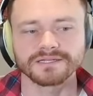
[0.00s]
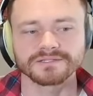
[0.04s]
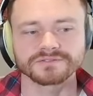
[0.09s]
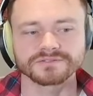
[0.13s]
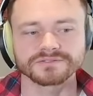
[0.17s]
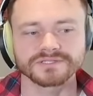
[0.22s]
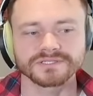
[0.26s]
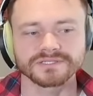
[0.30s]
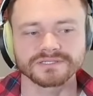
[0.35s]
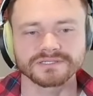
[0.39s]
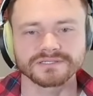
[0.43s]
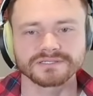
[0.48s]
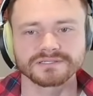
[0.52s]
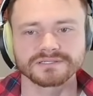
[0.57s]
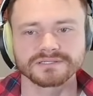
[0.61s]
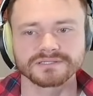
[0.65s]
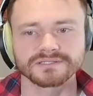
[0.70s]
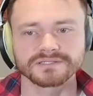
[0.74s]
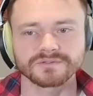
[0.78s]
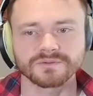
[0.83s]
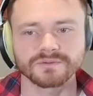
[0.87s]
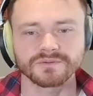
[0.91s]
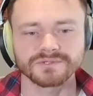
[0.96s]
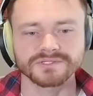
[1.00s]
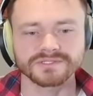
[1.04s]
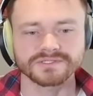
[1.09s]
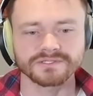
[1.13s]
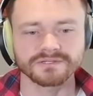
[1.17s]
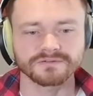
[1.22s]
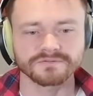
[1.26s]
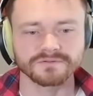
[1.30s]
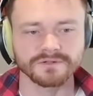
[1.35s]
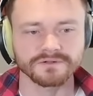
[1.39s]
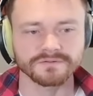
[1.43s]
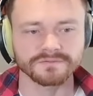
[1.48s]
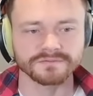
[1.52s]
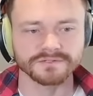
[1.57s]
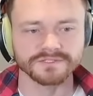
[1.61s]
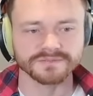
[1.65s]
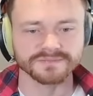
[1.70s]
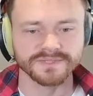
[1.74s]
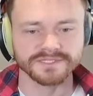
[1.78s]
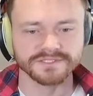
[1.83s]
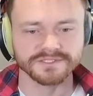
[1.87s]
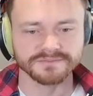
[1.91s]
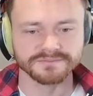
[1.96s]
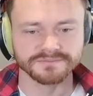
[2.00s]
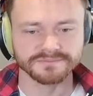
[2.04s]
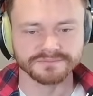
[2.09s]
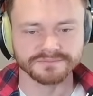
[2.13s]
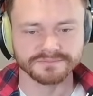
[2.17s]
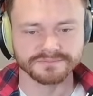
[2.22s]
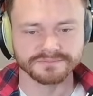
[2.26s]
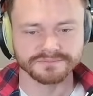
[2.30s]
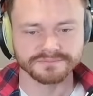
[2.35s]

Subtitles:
Interesting. So we want Sunfall for this matchup.